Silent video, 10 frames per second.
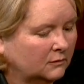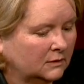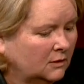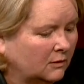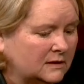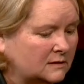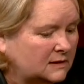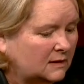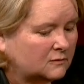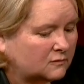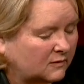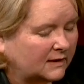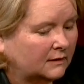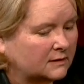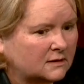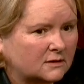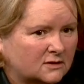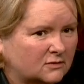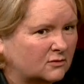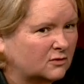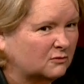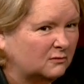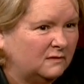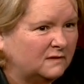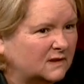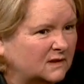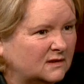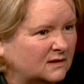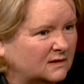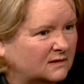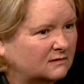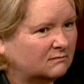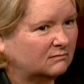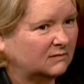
you know, as I say, I was rudderless and I just sort of drifted into this